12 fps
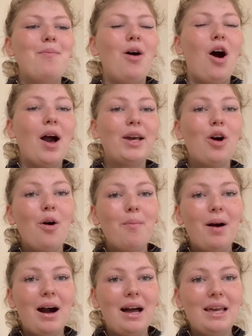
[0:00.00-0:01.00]
I got
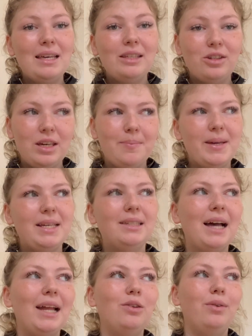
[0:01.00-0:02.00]
my GP
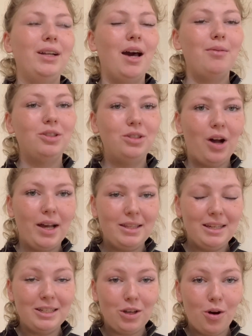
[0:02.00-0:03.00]
saddle when I was 9
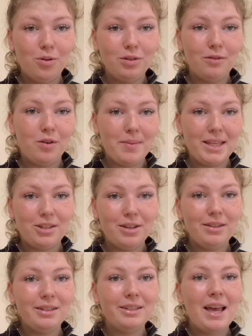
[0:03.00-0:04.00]
years old for
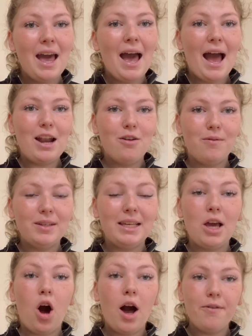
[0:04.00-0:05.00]
Mittens, and
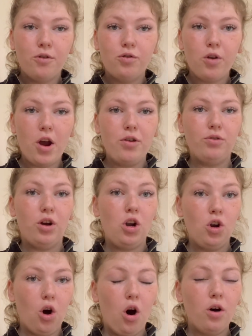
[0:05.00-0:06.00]
obviously I've grown a
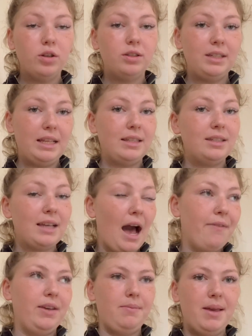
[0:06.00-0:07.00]
lot since
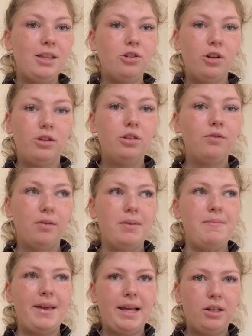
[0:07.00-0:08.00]
having Mittens. From
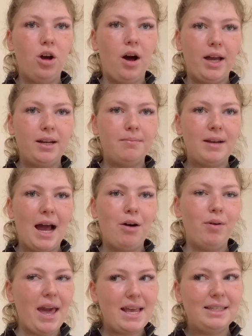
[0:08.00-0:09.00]
me being 9, I'm
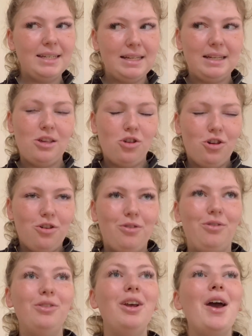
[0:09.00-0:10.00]
now 18 in
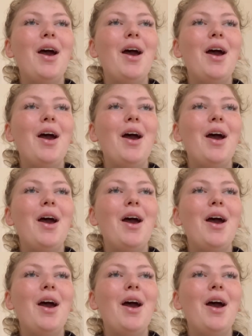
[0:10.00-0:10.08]
June.